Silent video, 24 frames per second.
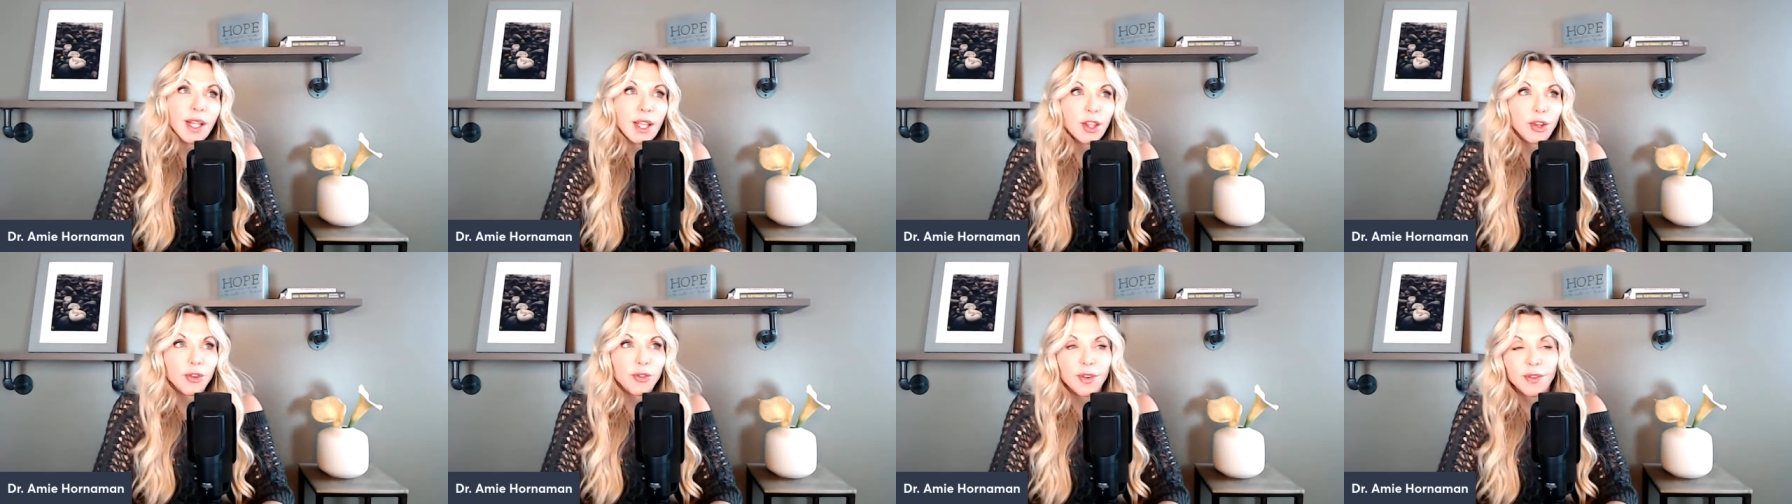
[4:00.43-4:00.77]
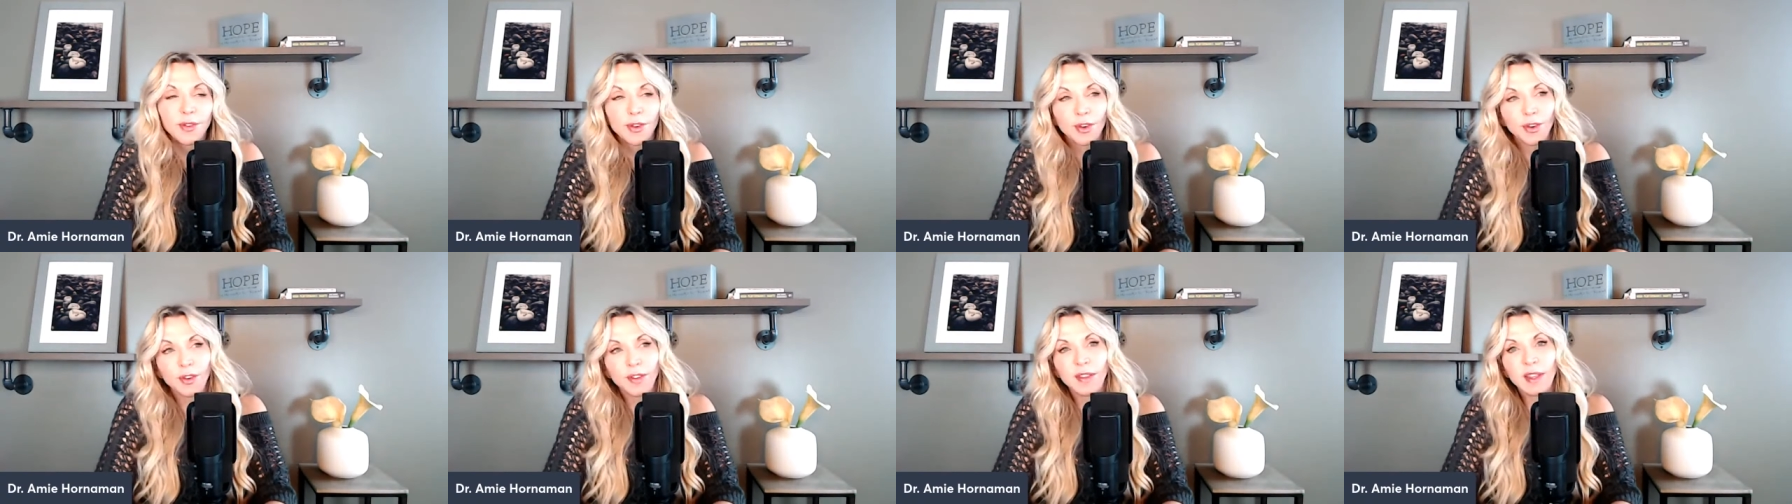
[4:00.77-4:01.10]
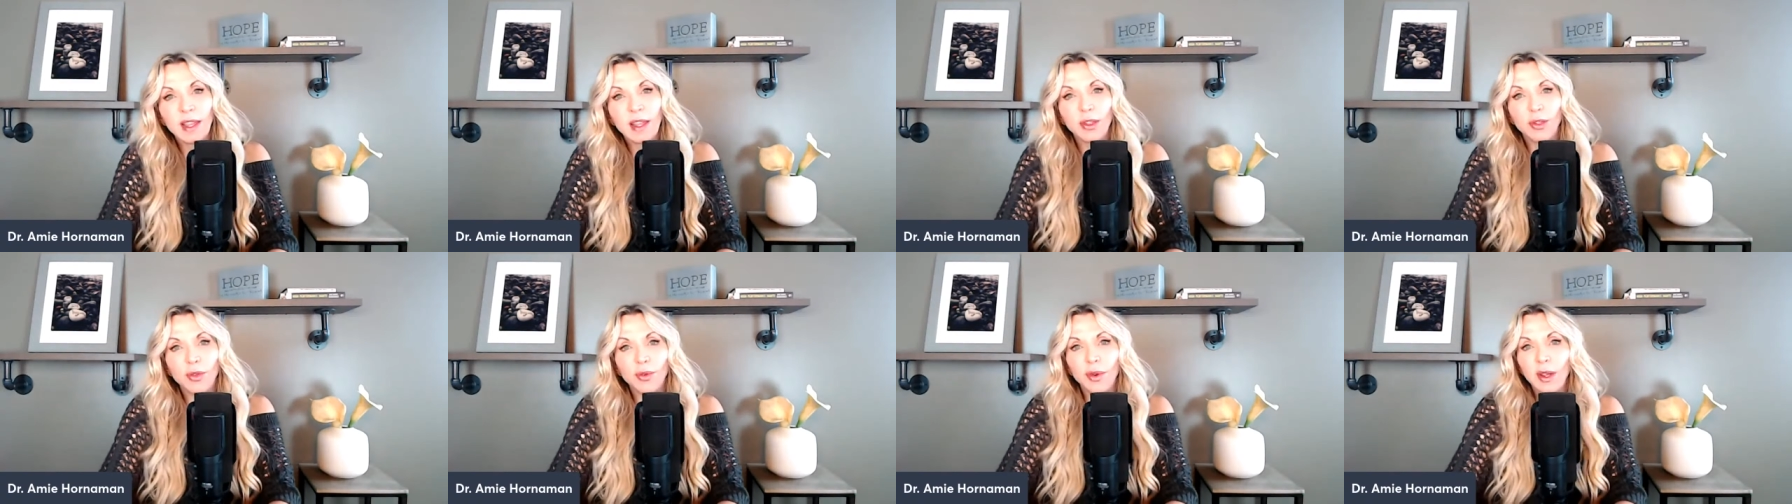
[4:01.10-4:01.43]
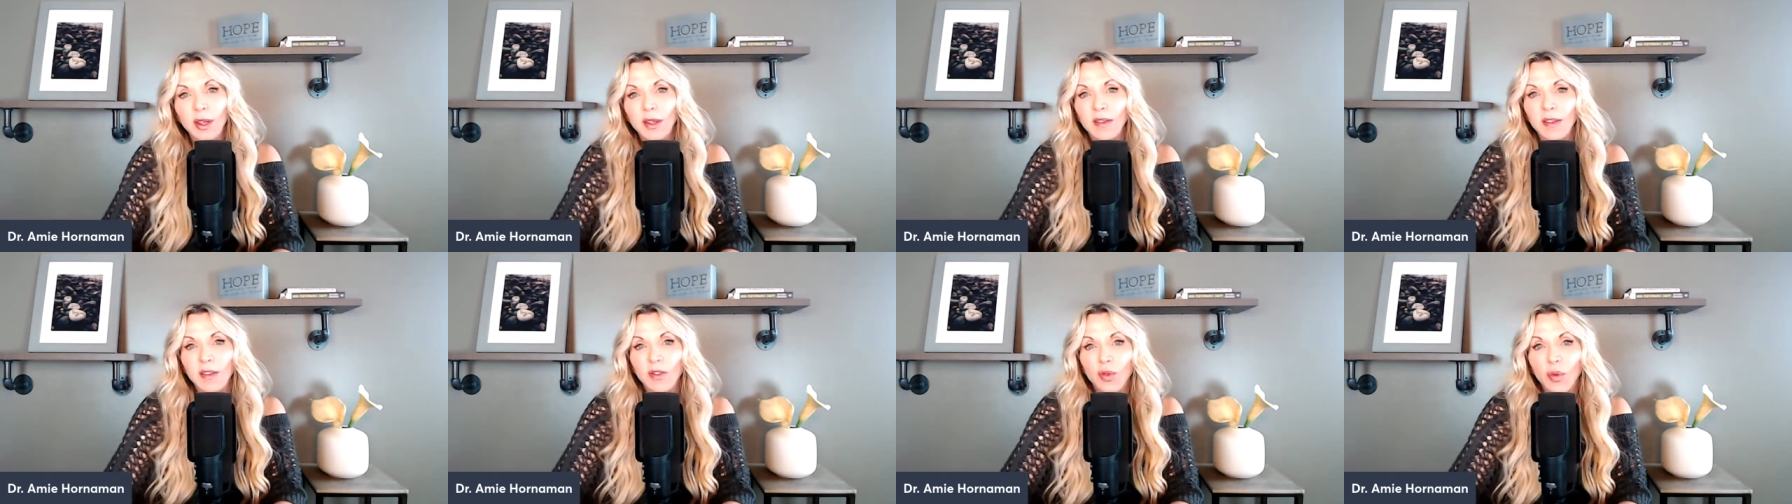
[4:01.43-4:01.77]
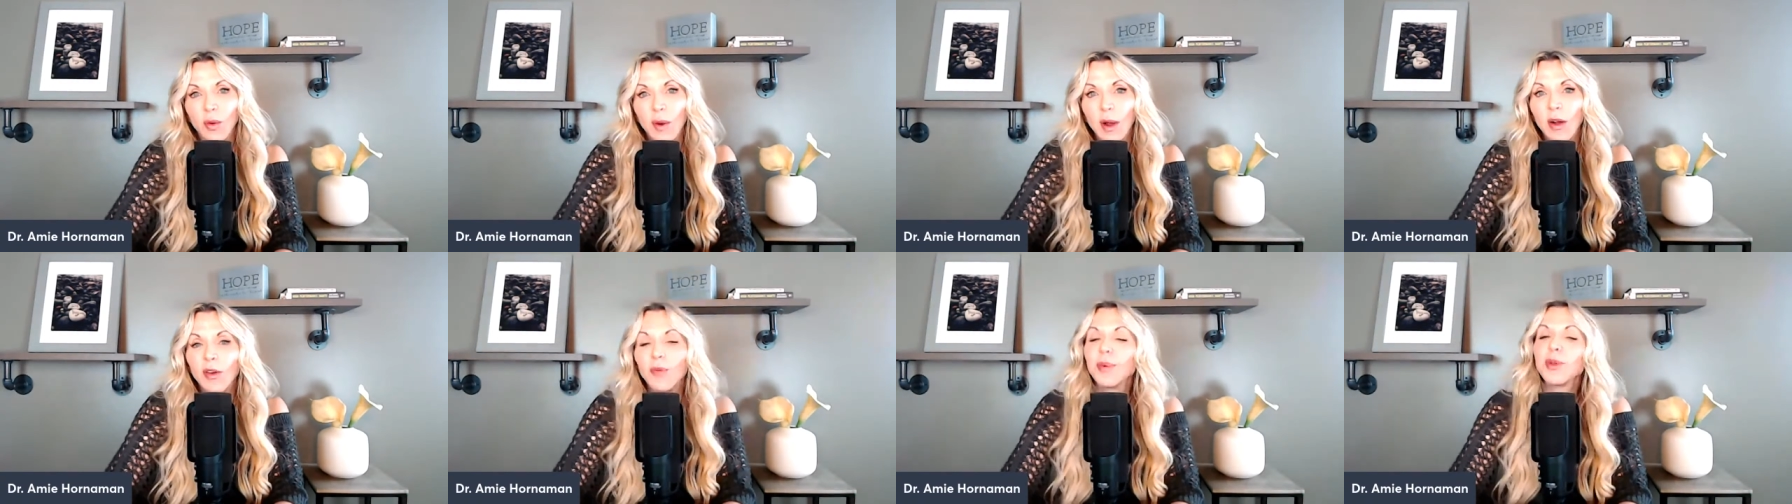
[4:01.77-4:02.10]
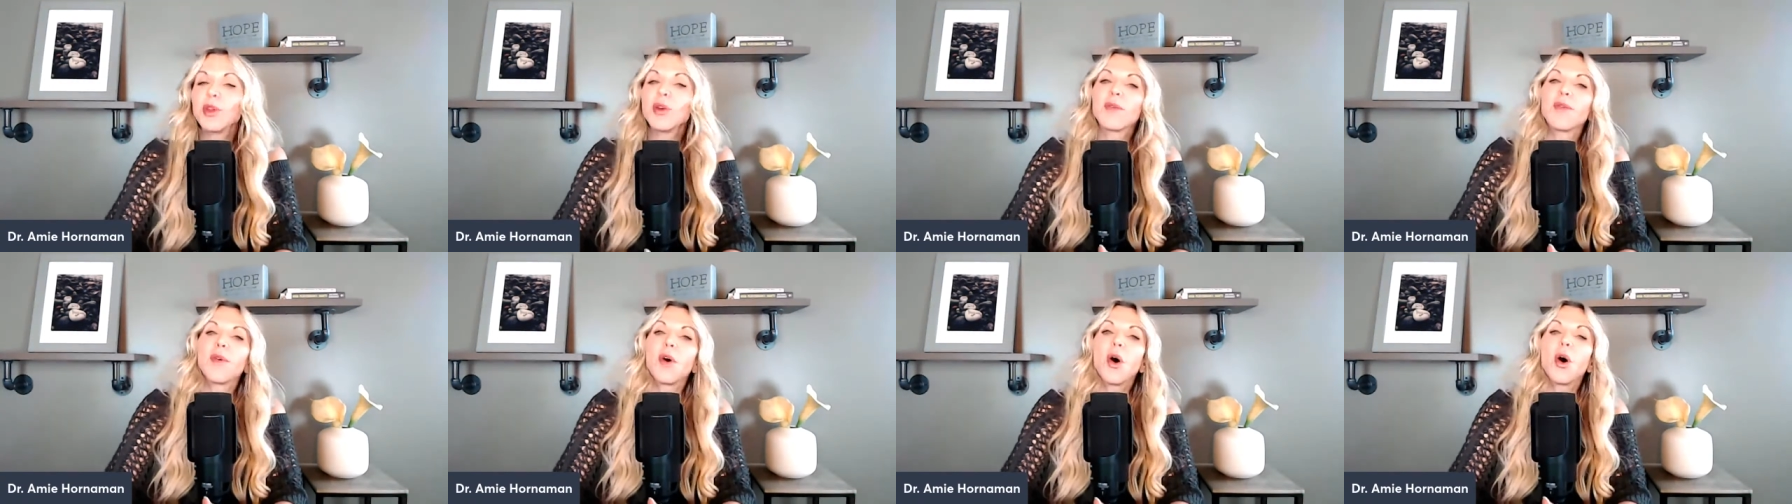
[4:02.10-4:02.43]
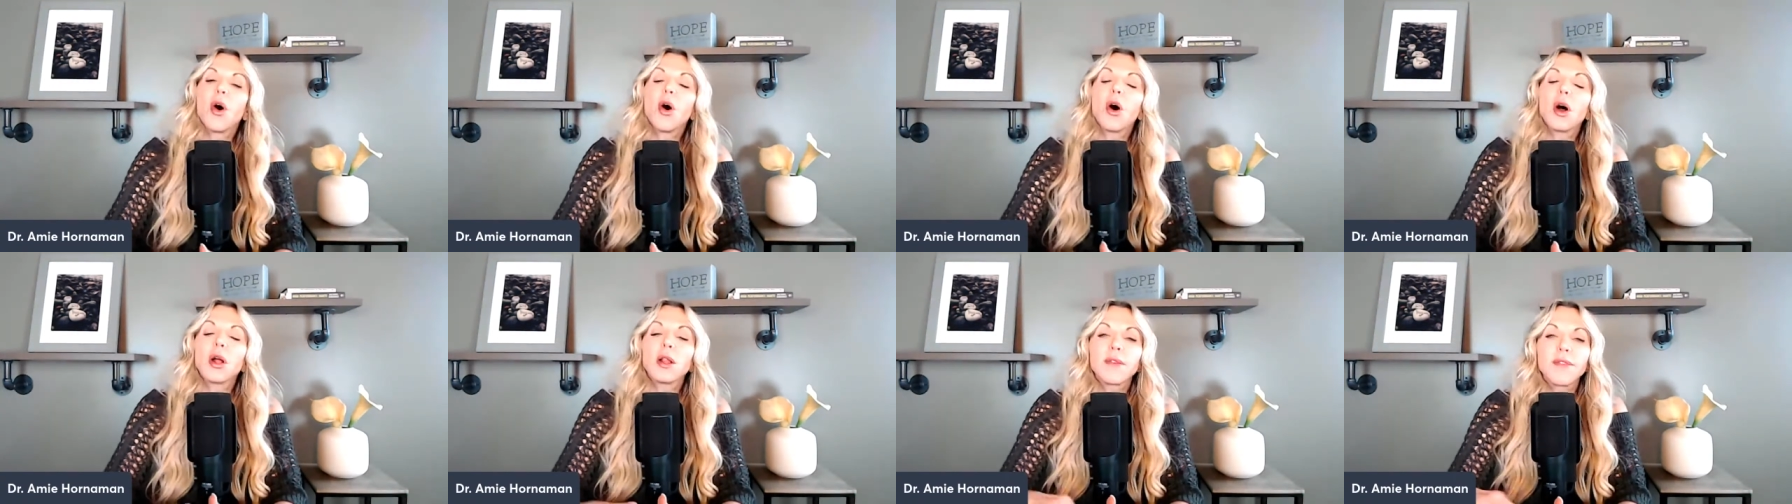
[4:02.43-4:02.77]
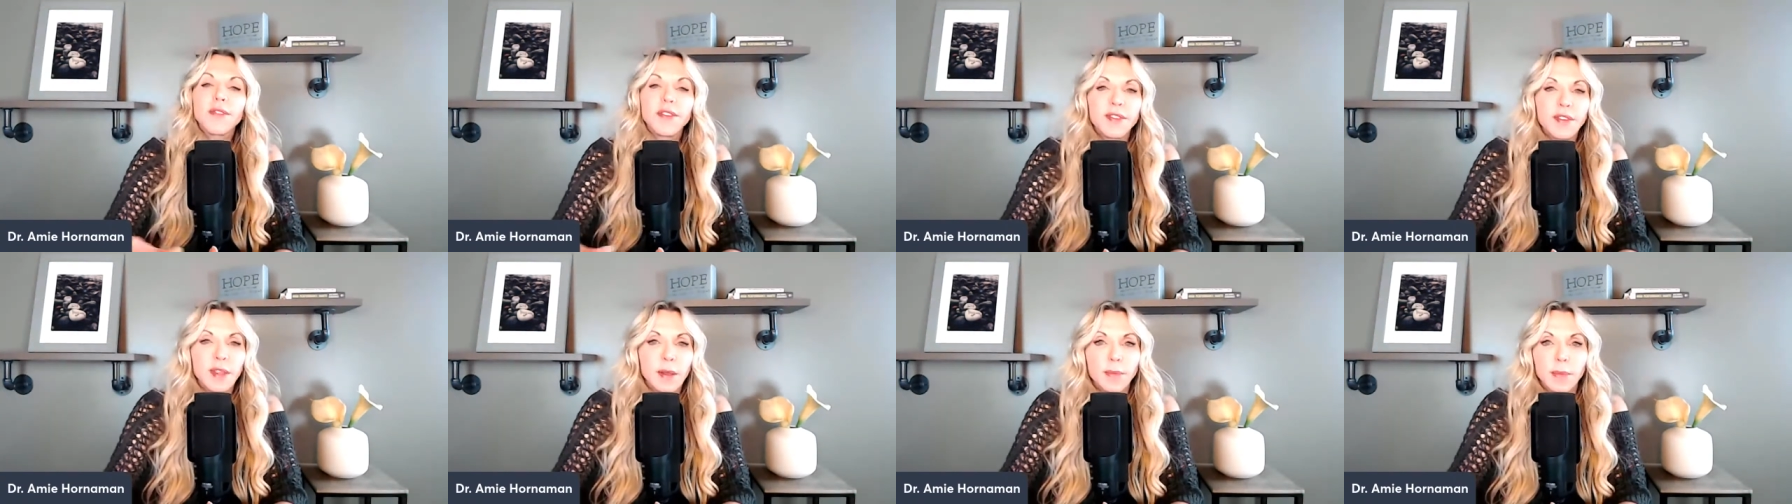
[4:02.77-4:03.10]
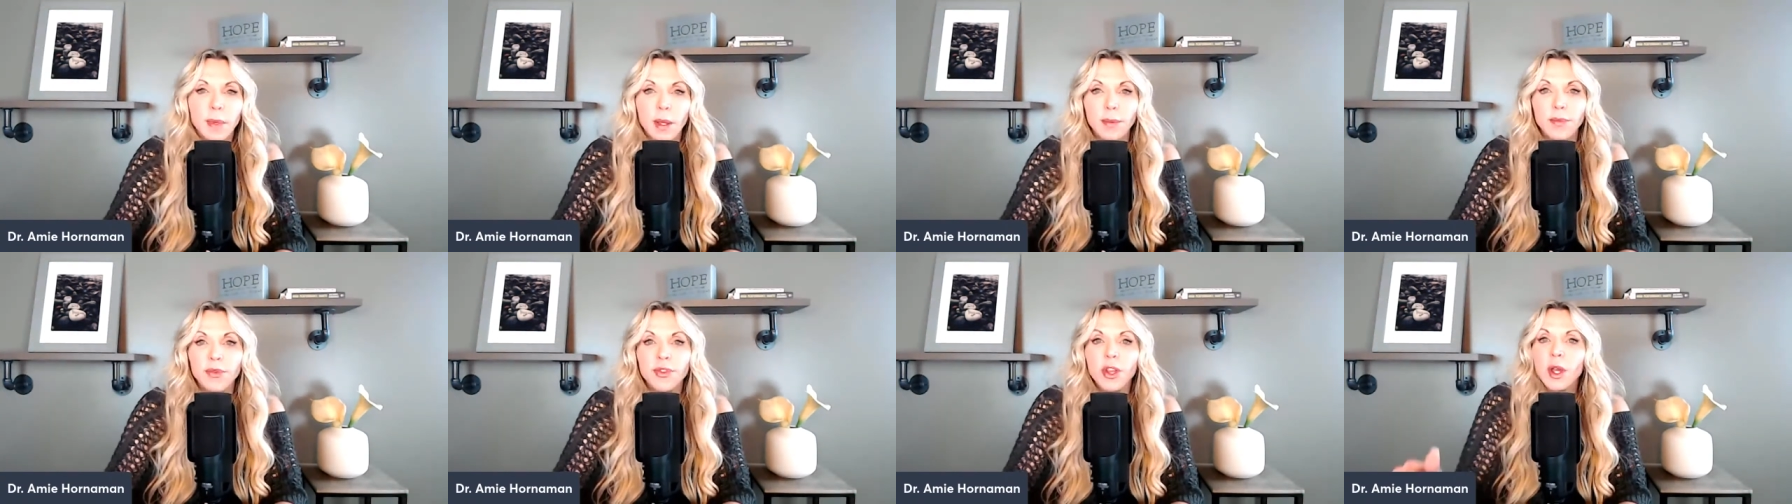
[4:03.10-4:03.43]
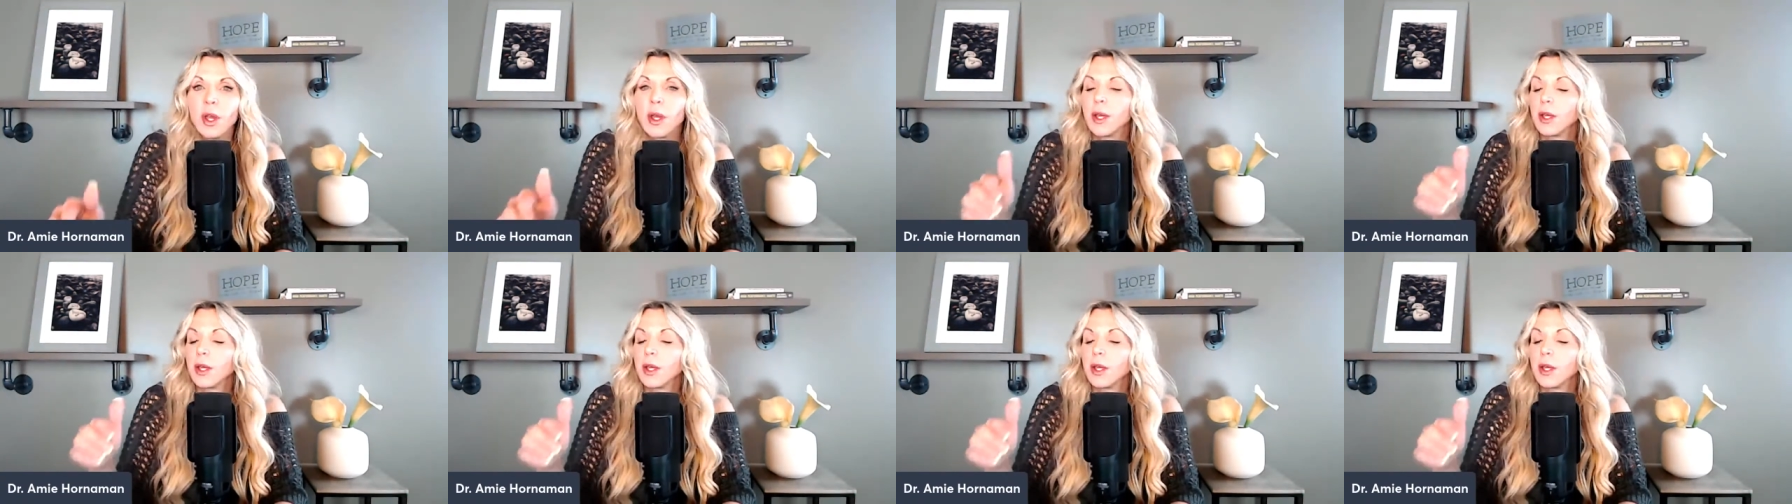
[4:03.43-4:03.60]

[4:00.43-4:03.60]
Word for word: Your reverse T3 is a 12, but you have all of the symptoms.